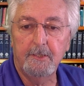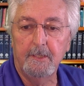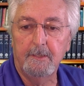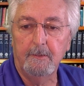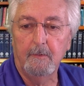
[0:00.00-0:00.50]

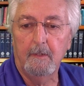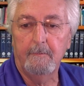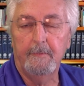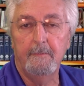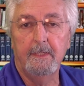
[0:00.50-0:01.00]
it to, oh,
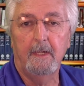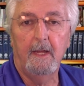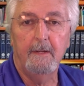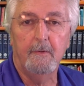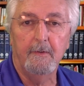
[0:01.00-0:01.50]
I'm in the
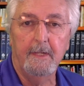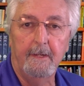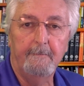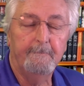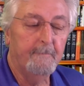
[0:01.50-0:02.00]
library now.